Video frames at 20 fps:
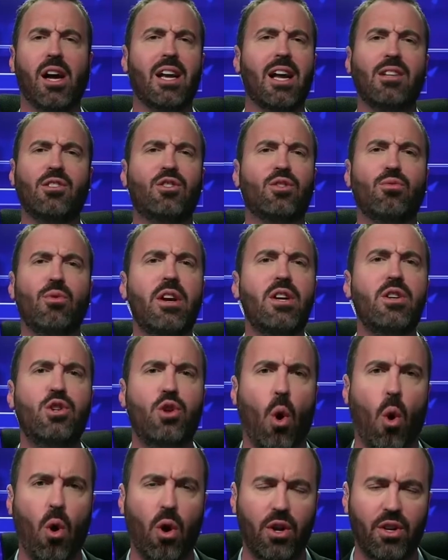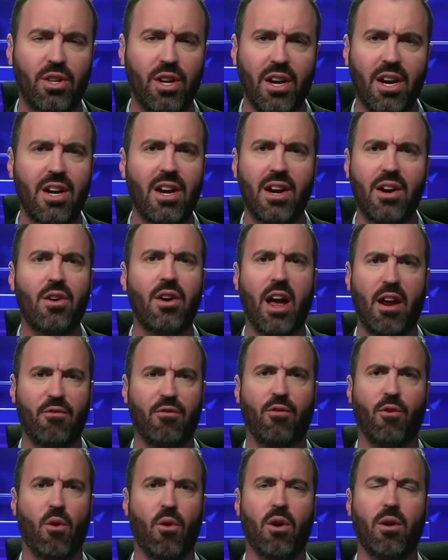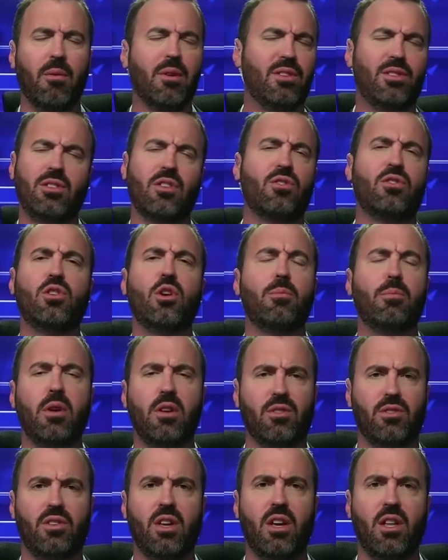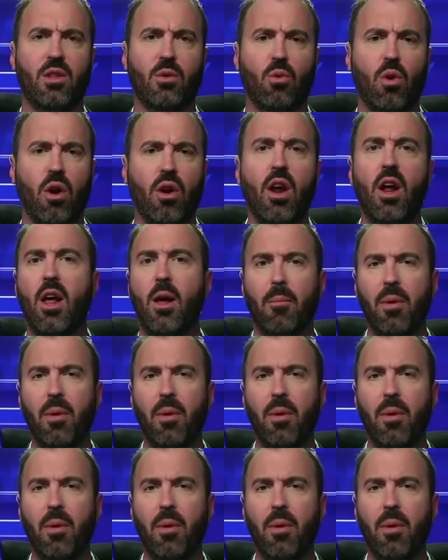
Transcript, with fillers: against three dorks in an internet forum. It's the stupidest thing in the world.